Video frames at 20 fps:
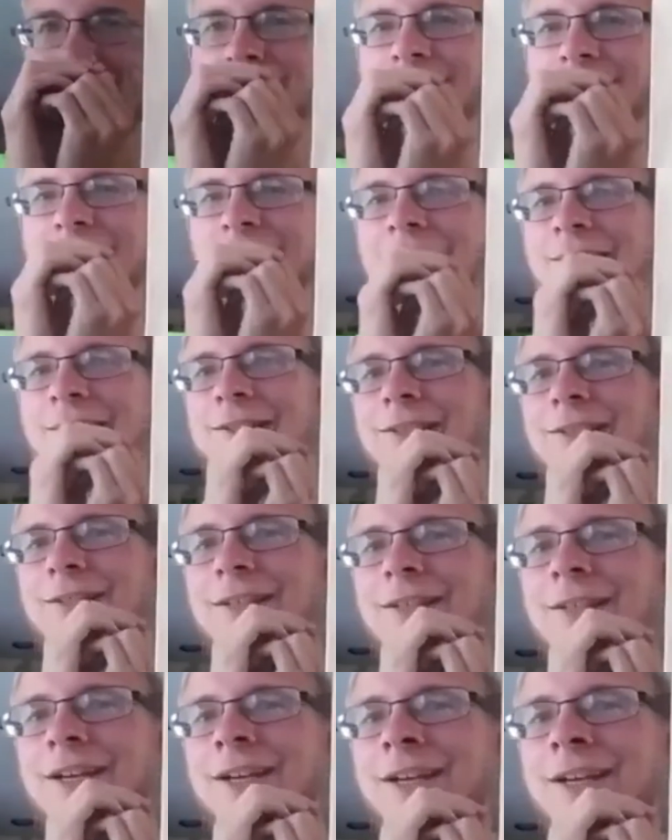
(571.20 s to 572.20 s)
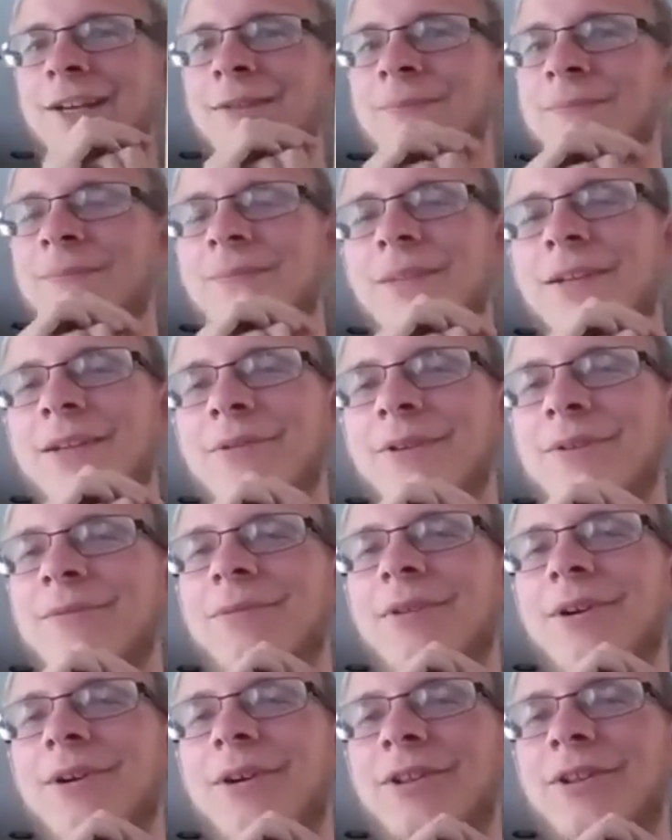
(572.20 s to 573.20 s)
That's okay.
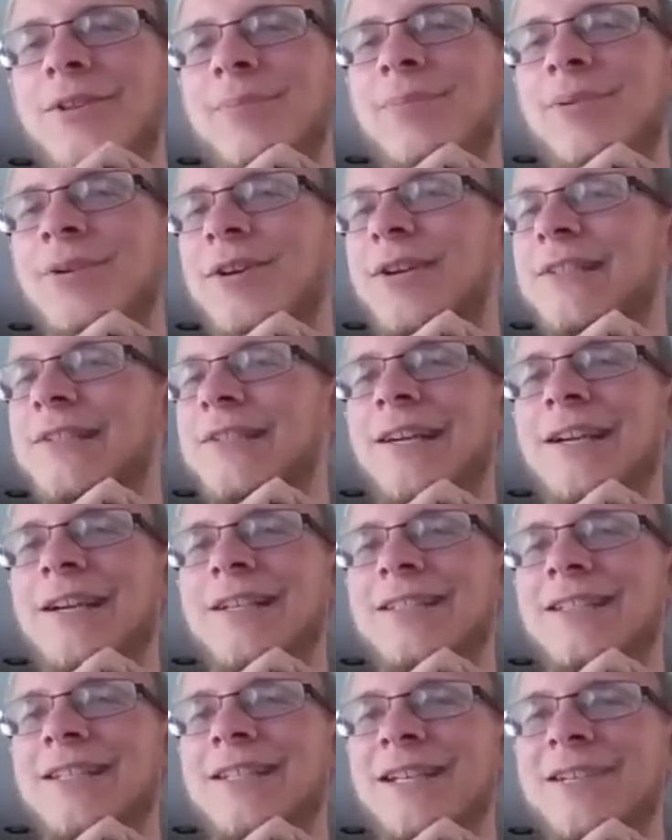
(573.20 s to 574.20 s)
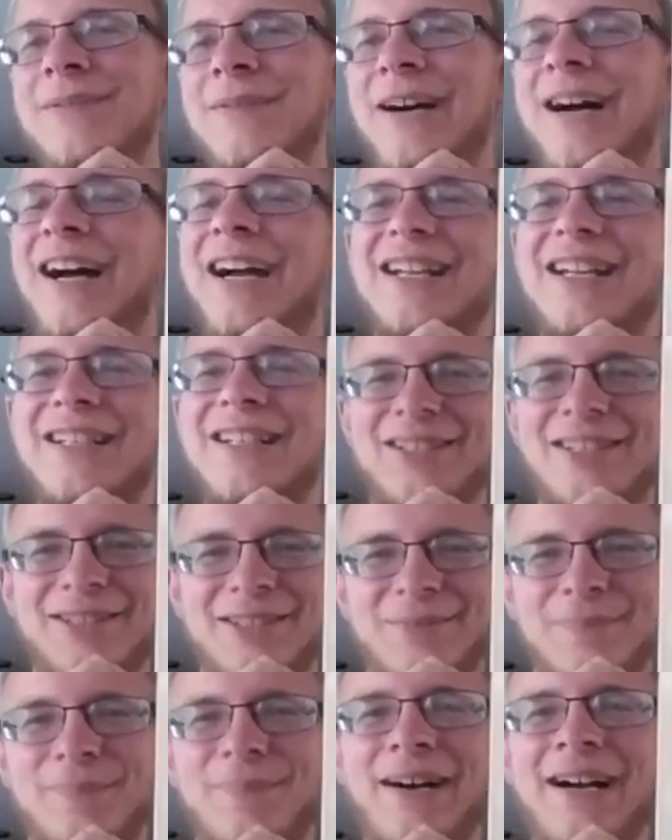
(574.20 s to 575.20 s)
With all the perks I save, I can
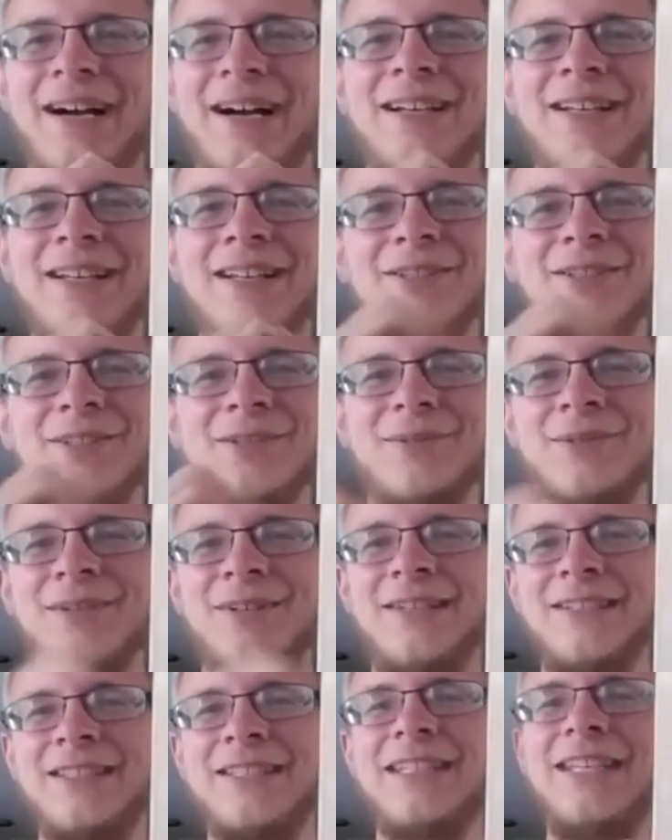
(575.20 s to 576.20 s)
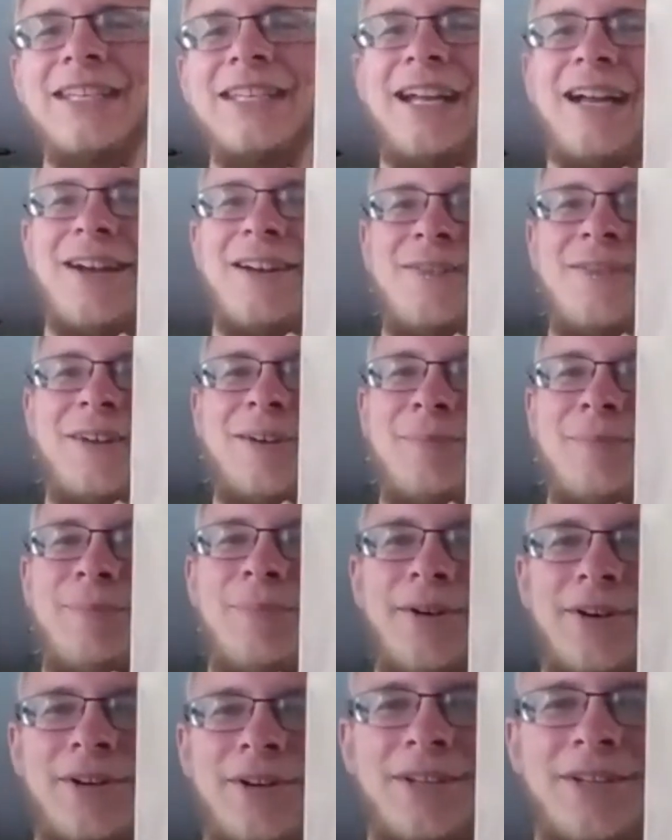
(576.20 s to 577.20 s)
just buy a new one. Get out of here,
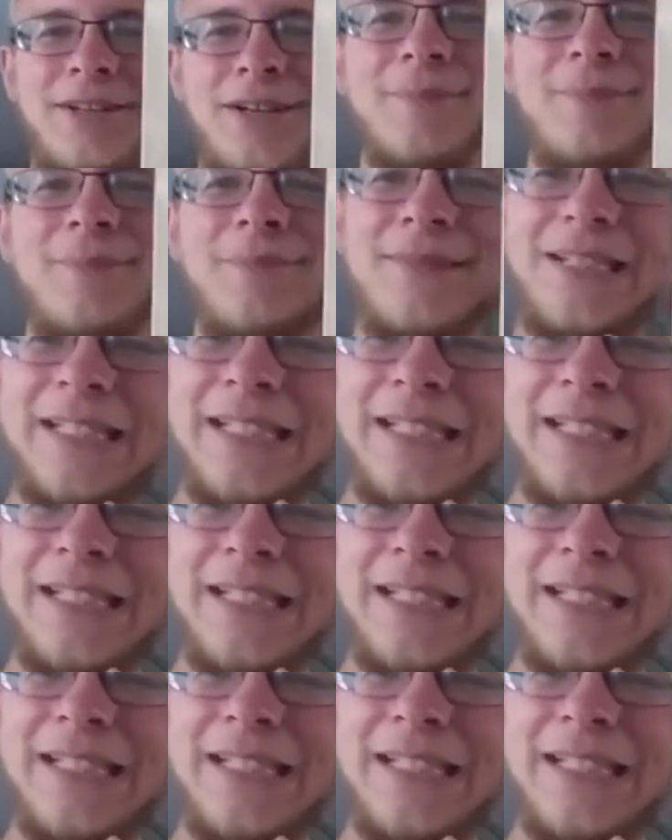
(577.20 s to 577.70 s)
Buttercup.